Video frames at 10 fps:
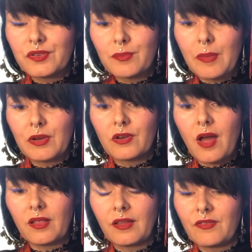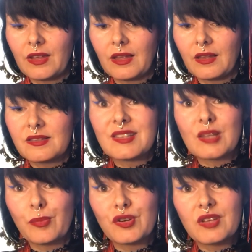maybe you're not living in the
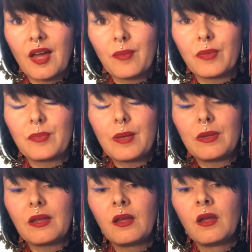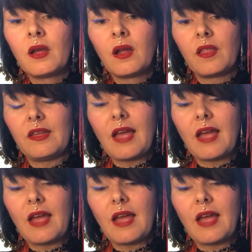summertime, but maybe the